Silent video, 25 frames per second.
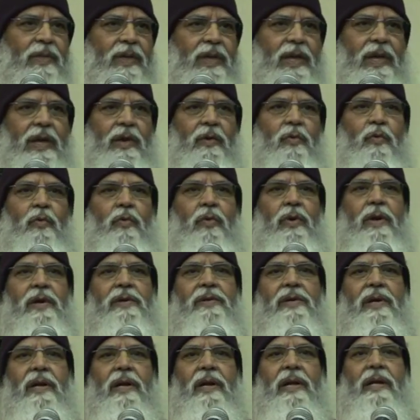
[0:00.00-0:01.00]
he who
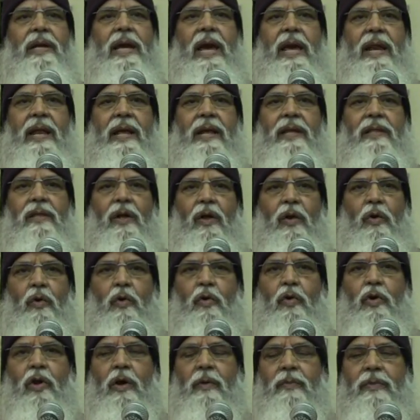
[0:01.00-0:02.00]
doesn't carry the
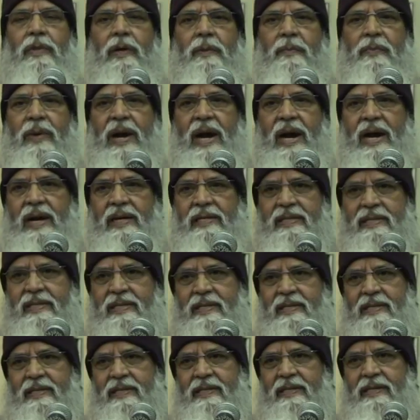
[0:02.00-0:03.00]
load of the
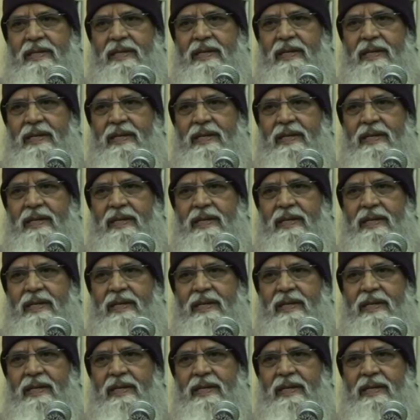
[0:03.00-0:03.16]
past,